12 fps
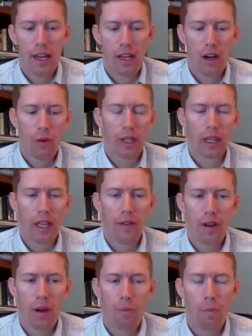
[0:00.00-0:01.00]
You know, we live
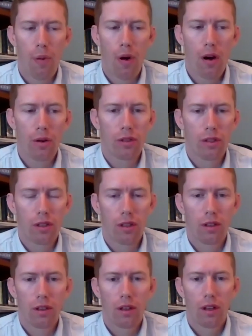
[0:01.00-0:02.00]
in a
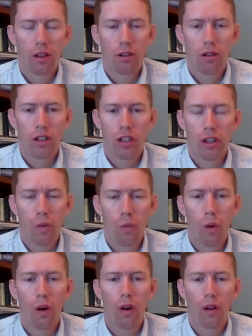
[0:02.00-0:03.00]
post-Christian
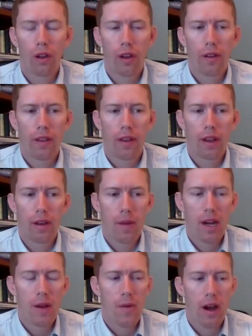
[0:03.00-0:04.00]
world, and in
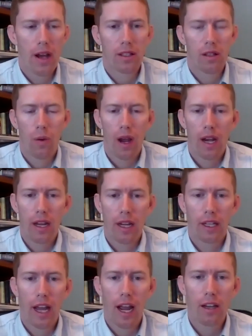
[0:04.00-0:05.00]
many ways, the way to
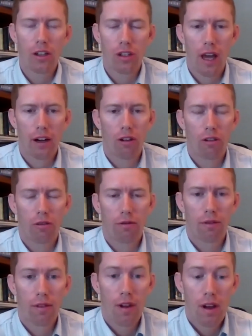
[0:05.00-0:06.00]
engage that
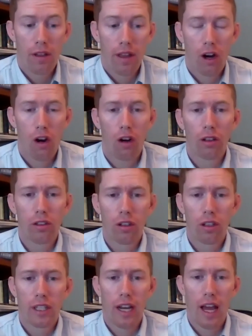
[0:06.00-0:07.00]
culture
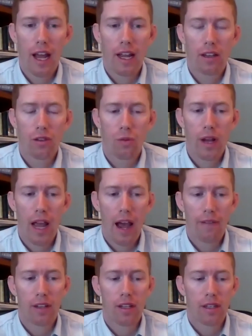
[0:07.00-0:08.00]
today is we
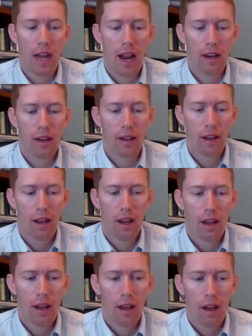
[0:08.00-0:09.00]
have to stand
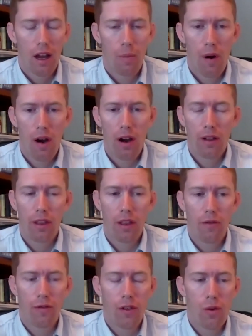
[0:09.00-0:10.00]
upon the
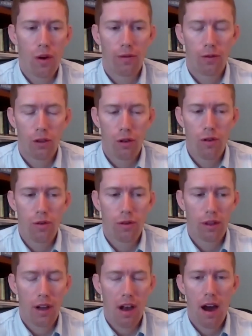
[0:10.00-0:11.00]
view of truth,
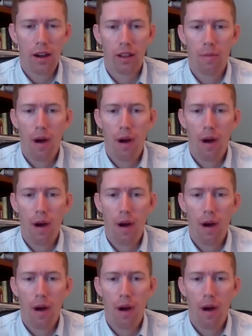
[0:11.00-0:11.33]
God, and the